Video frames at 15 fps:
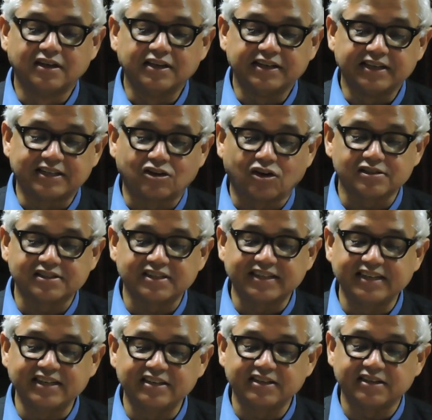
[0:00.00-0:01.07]
It cost
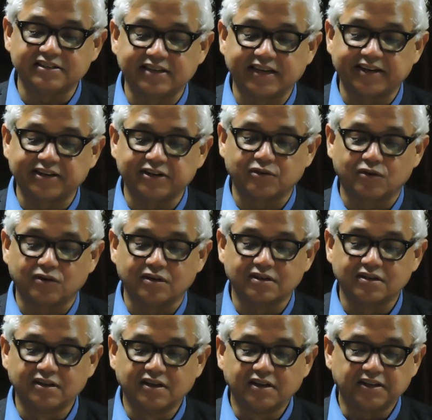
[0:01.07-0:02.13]
£1 as I recall,
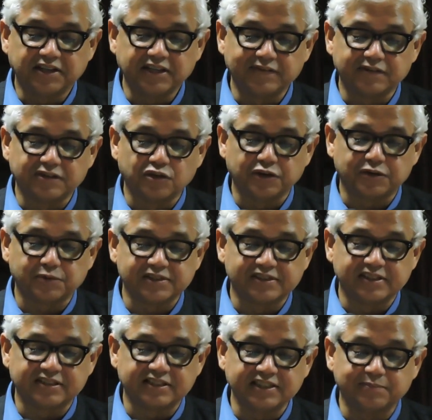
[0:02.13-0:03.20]
even though it was
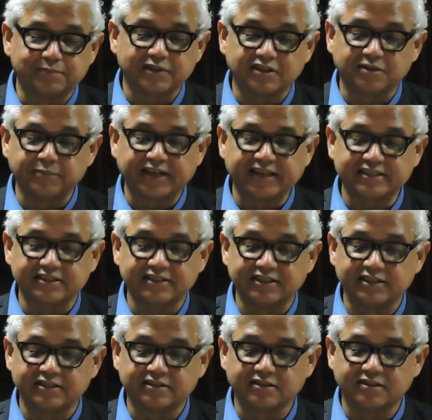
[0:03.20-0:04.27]
the cheaper American
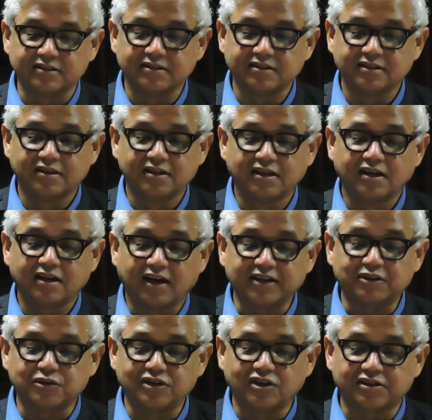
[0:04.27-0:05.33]
edition. I
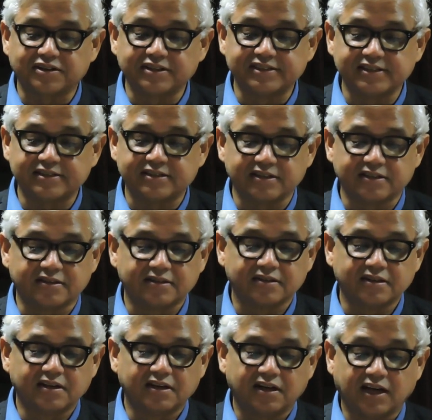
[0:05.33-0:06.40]
could not resist it.
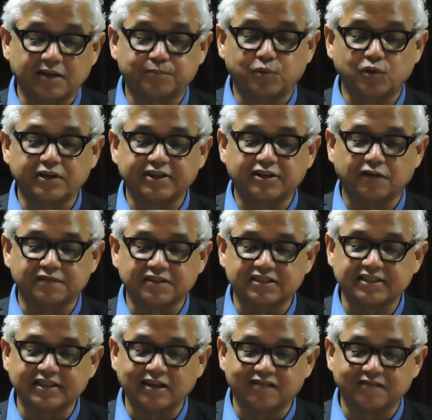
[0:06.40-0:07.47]
I pulled it off the
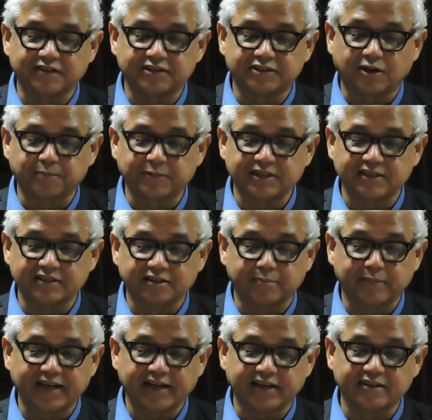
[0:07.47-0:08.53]
shelf and dropped it in the
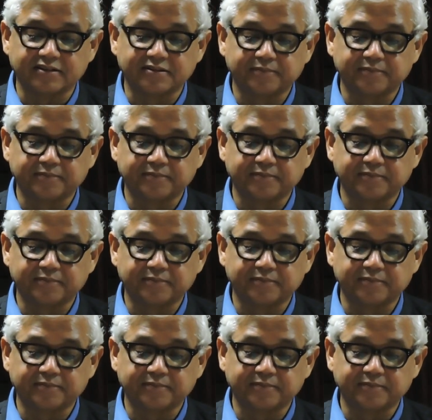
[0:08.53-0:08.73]
bag.